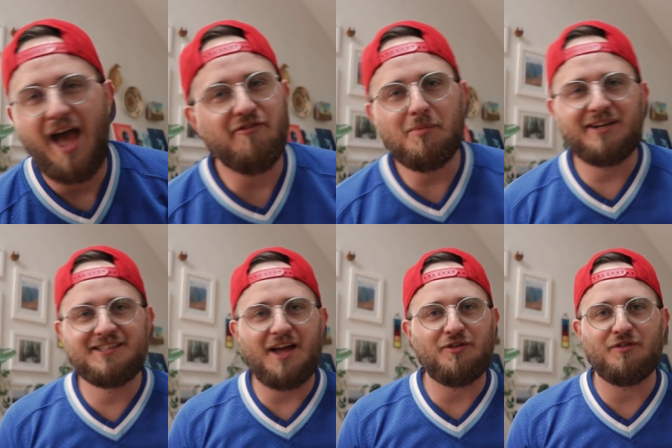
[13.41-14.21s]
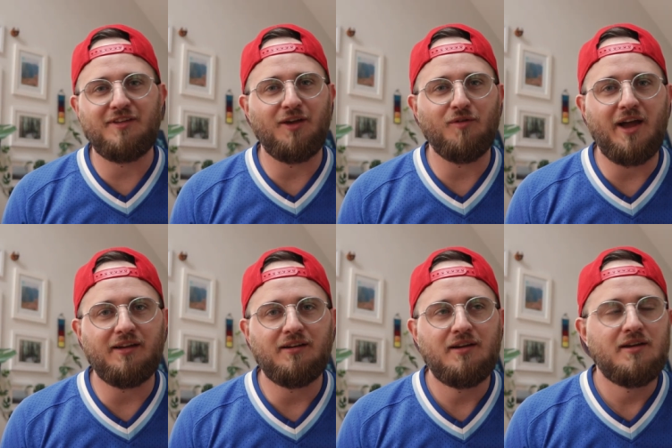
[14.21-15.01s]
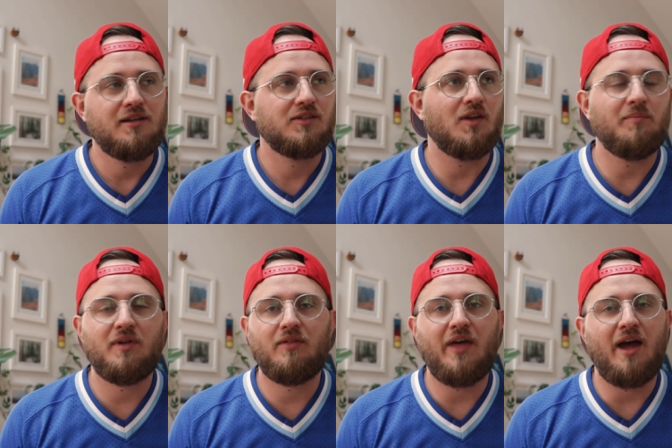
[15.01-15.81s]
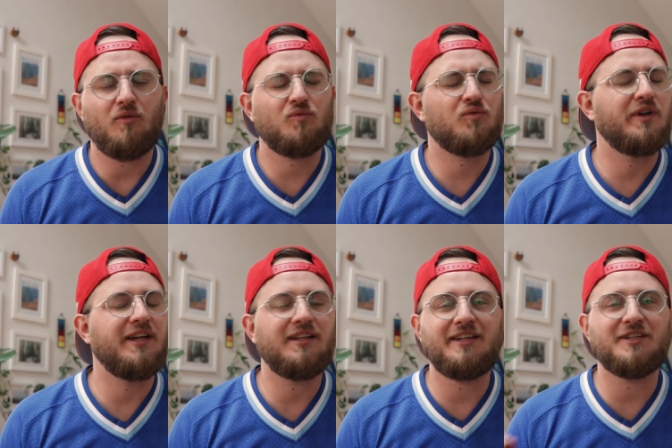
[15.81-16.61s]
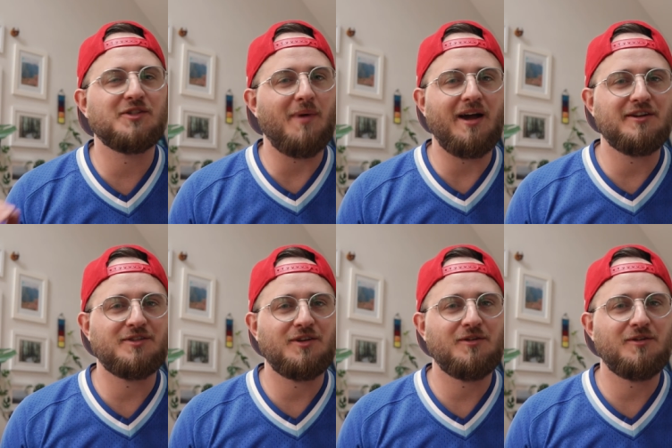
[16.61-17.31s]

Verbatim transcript: Everybody's got their thing, right? Something that really inspires